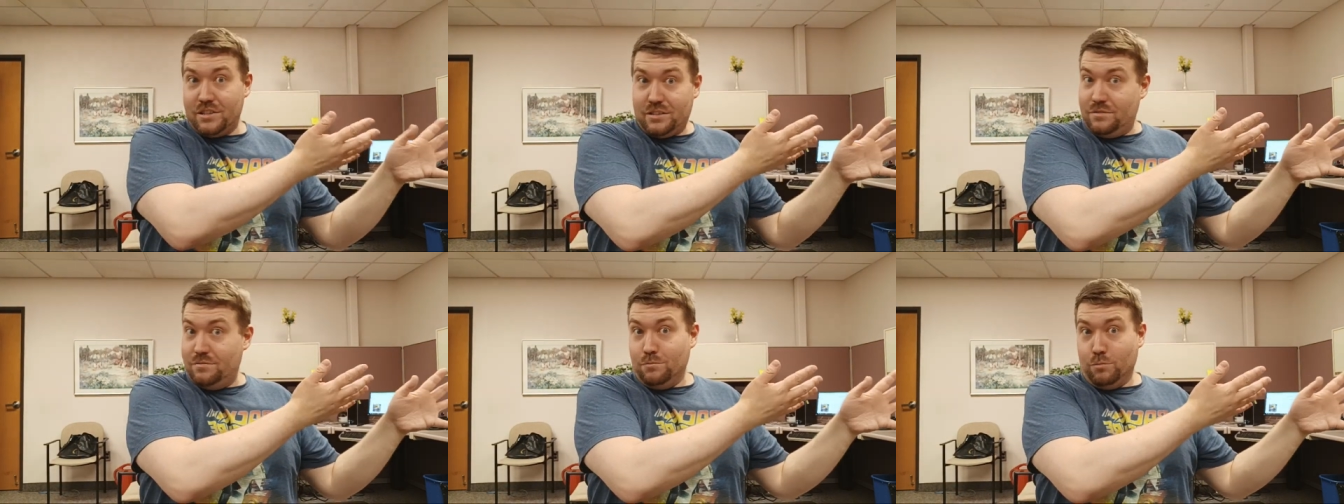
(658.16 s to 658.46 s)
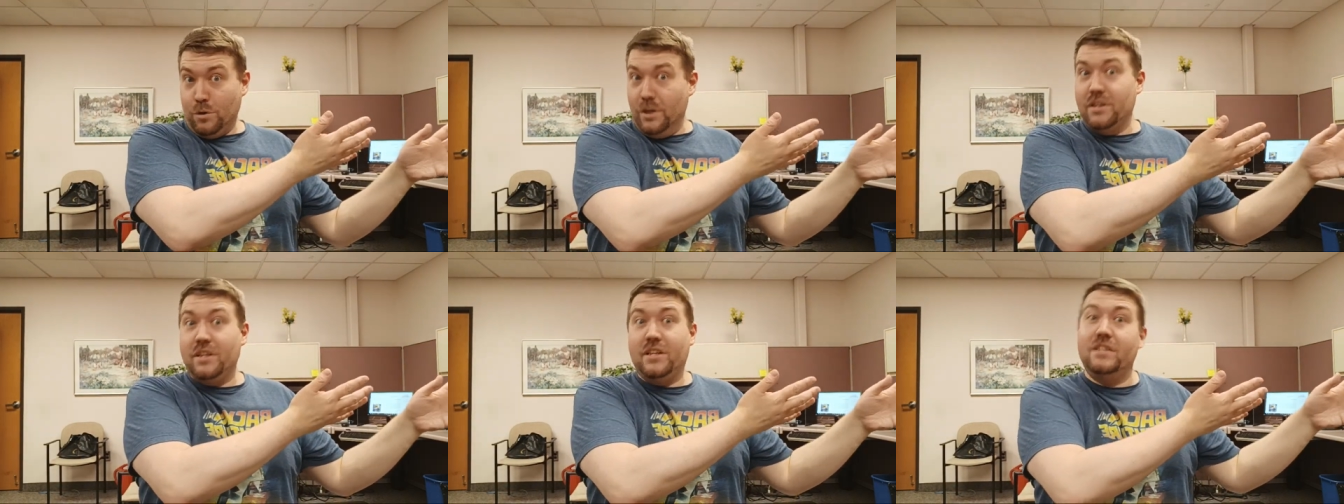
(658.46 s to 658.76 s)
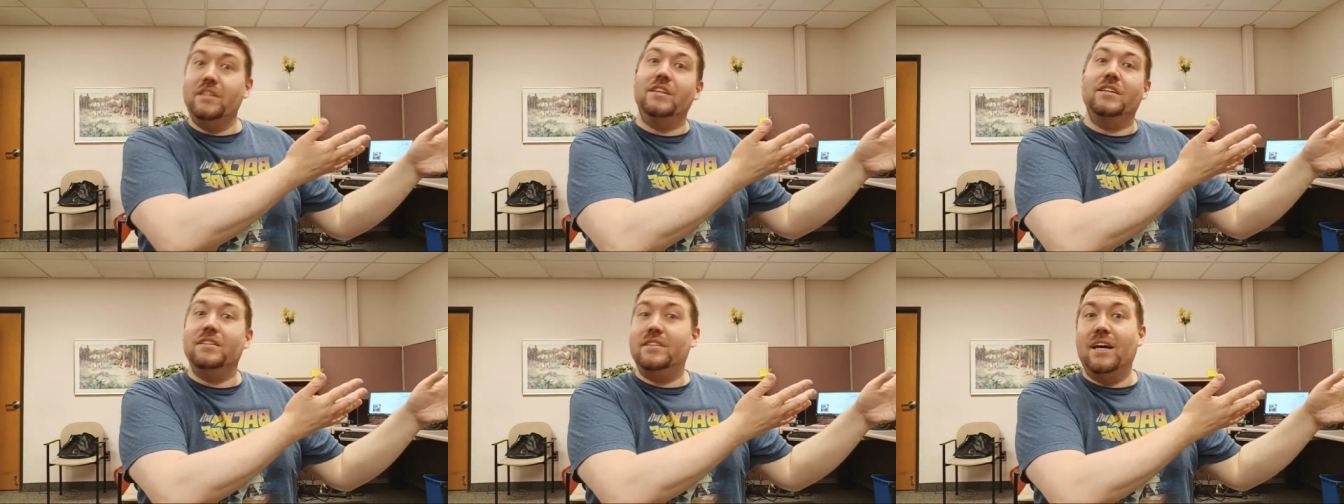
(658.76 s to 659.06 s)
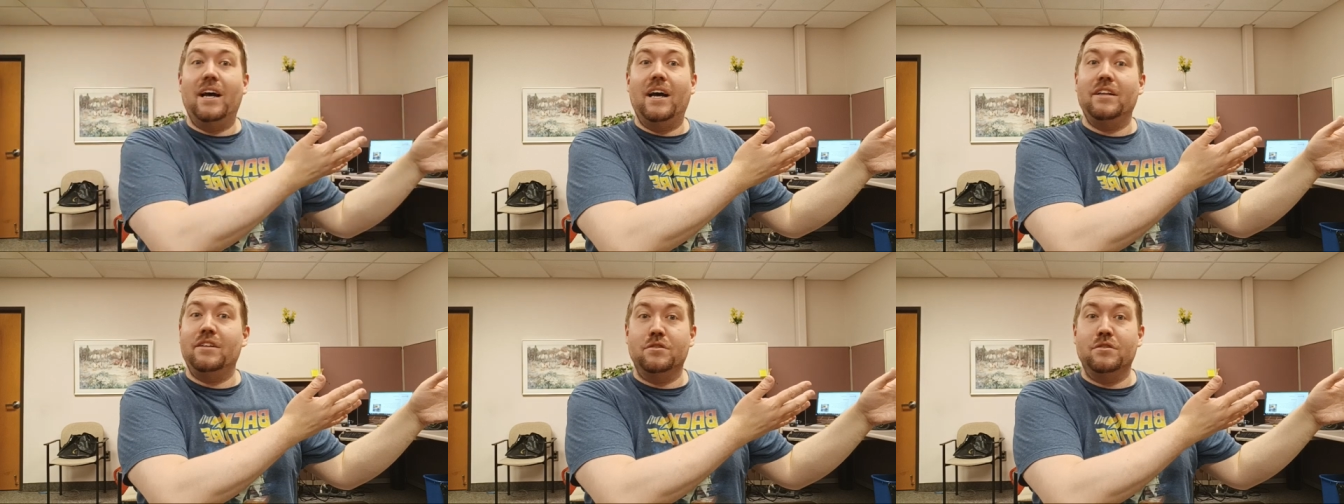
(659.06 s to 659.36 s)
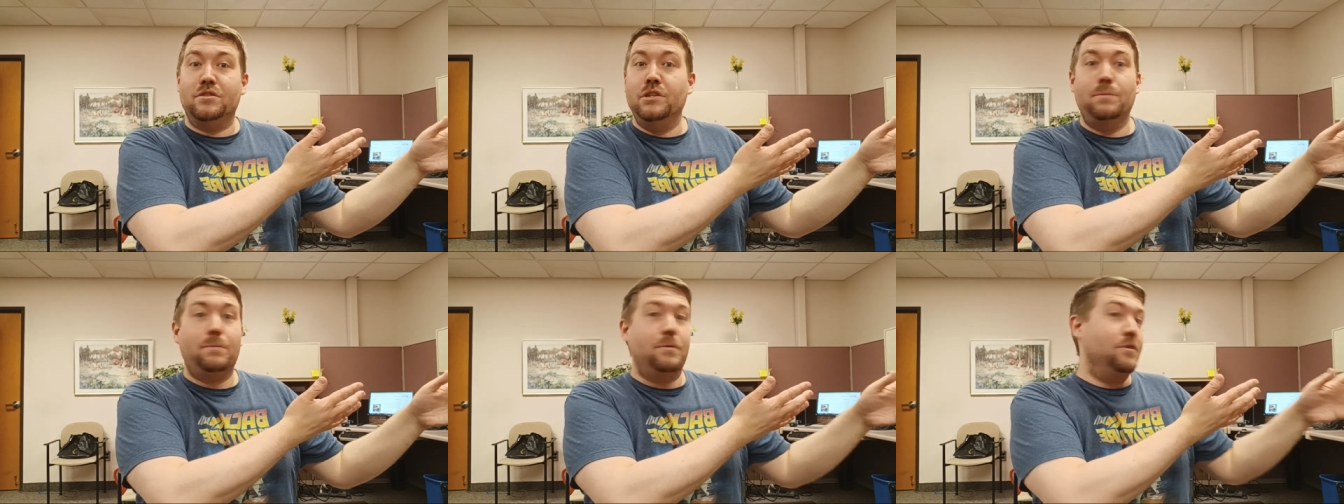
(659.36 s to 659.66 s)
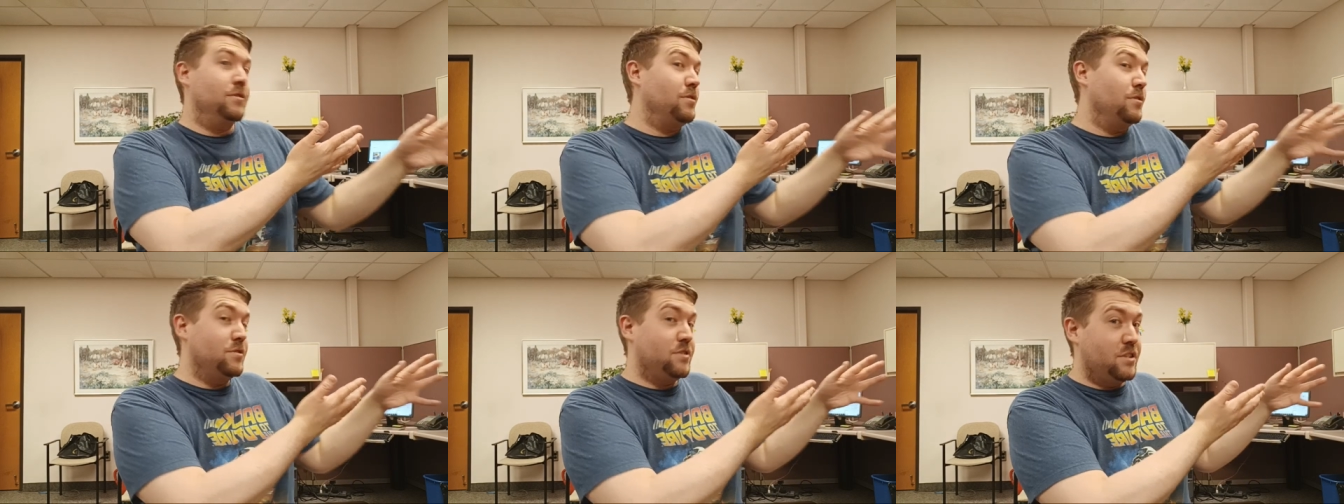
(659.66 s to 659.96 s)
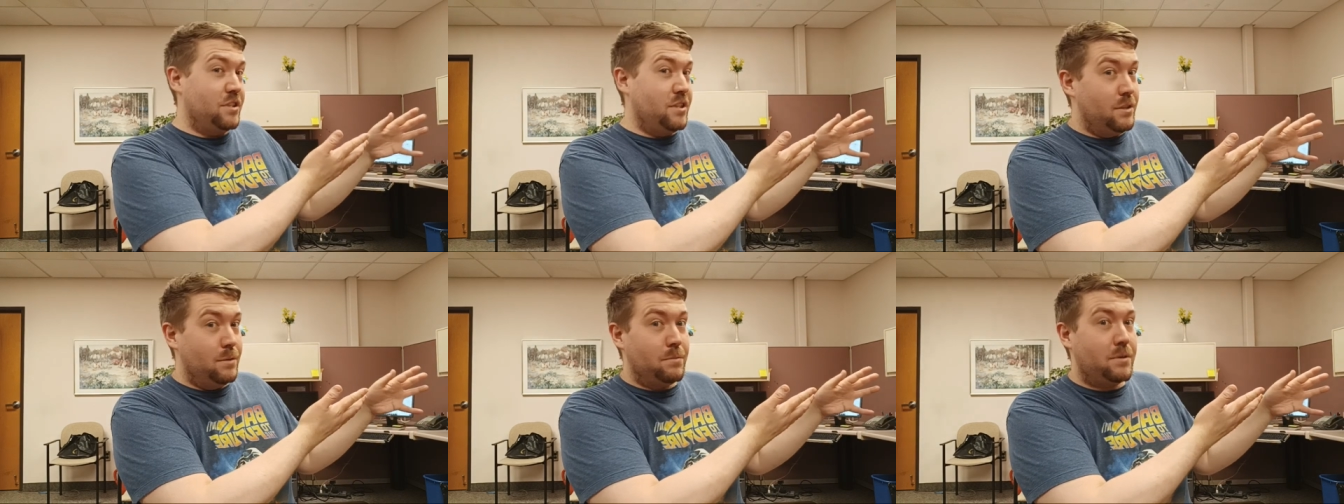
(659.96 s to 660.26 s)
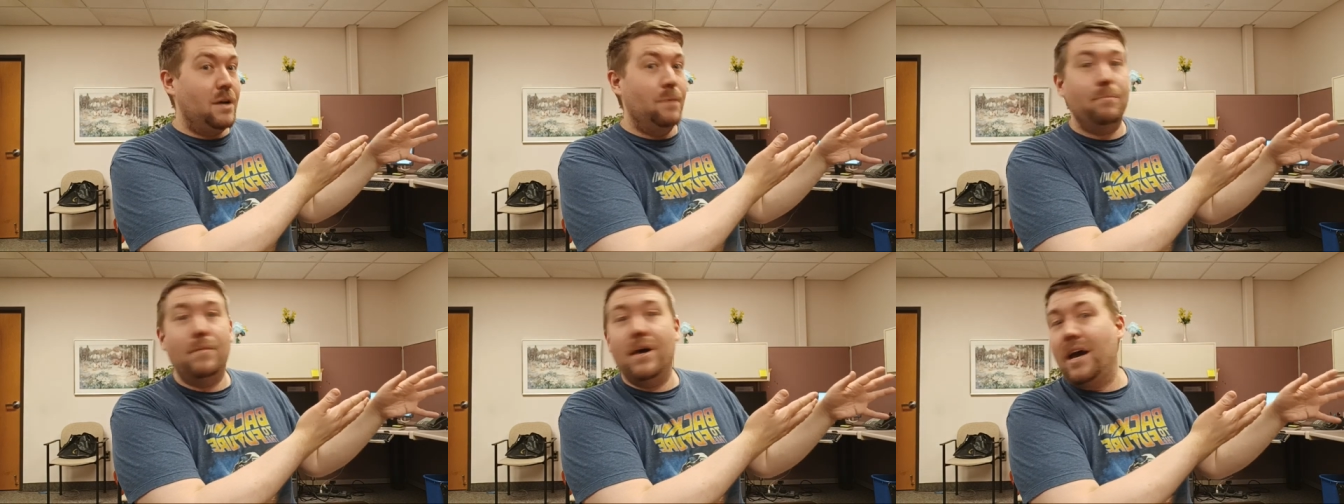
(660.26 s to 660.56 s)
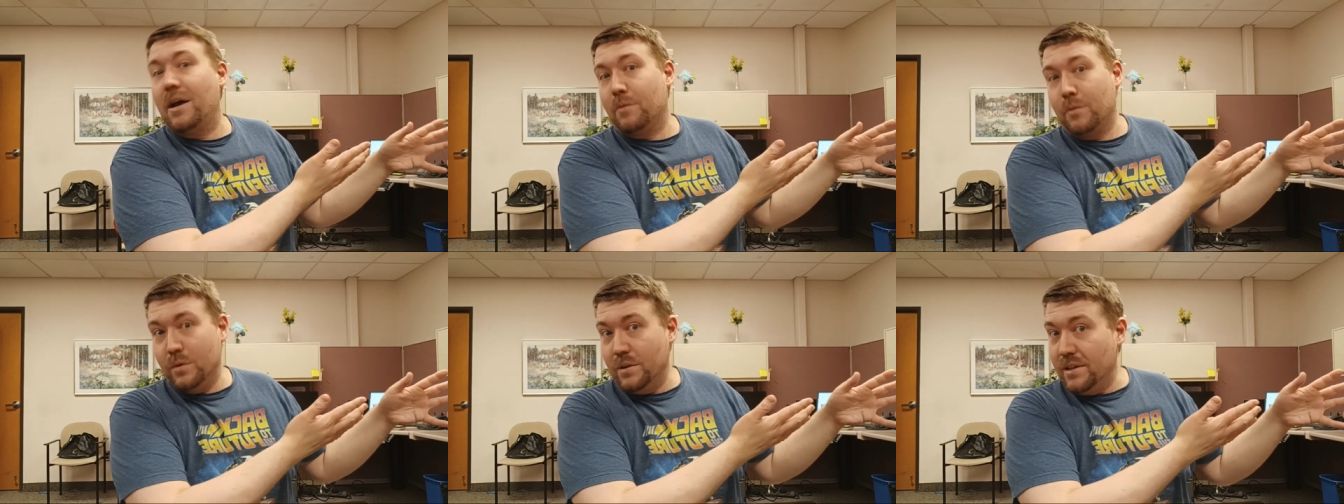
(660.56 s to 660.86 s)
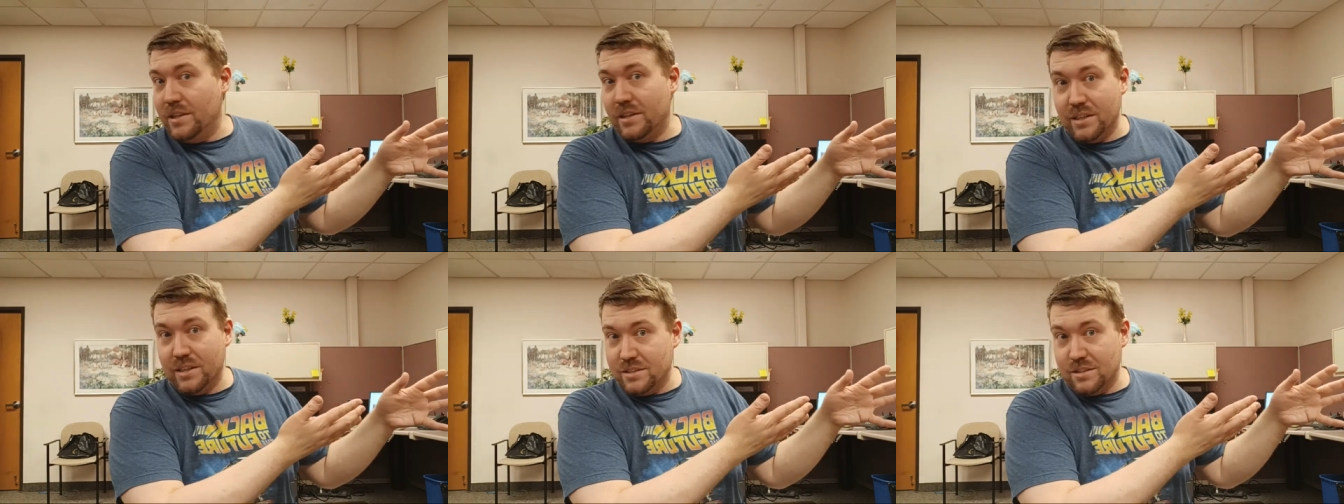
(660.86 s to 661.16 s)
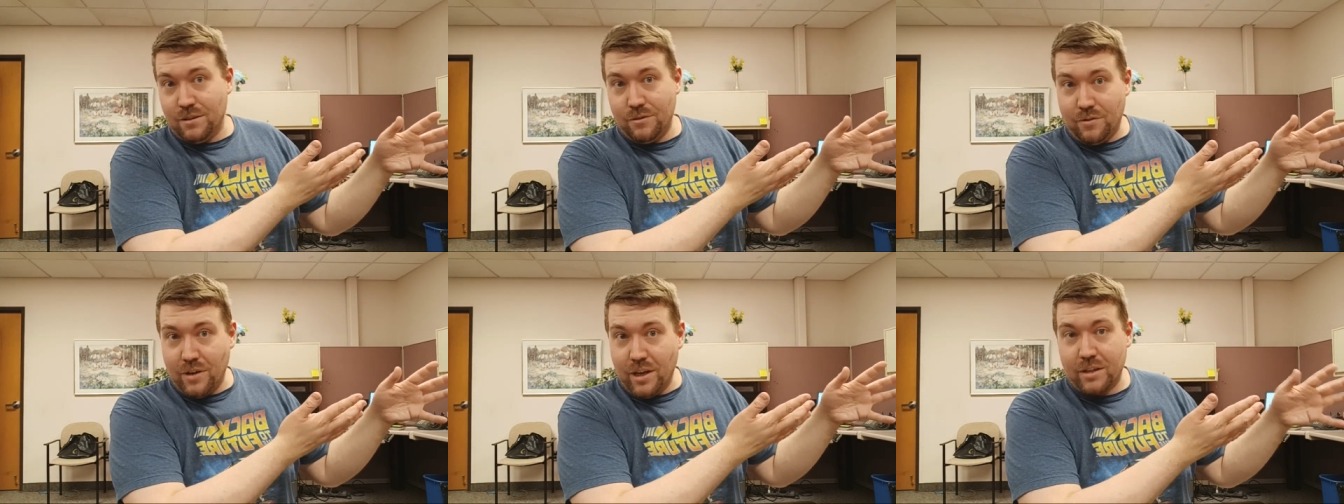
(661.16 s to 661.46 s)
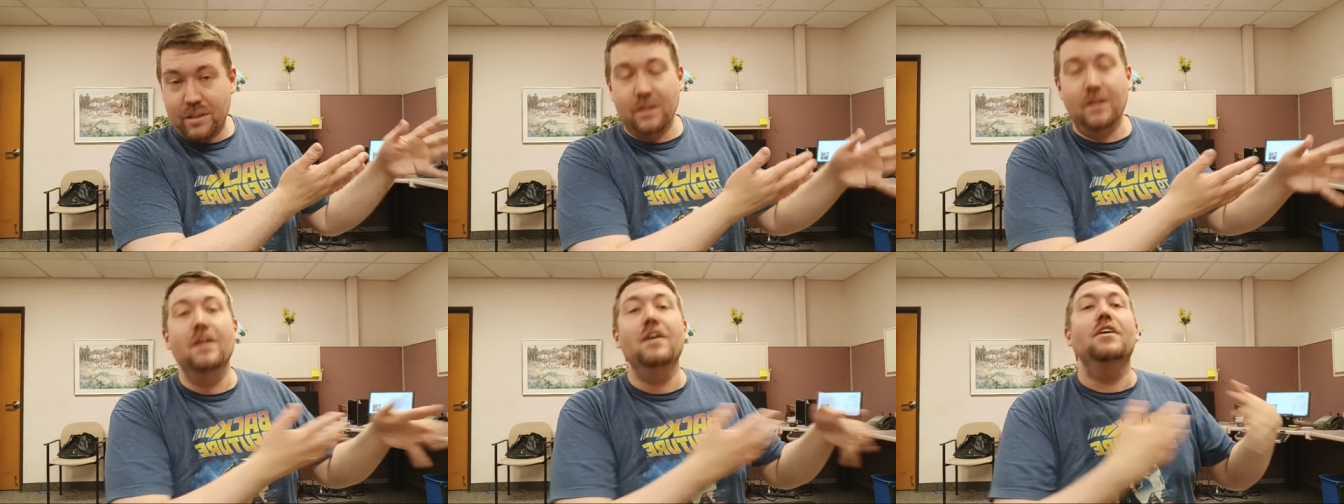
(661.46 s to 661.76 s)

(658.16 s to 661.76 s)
Ridley didn't die so Super, so seeing him come back really doesn't affect it.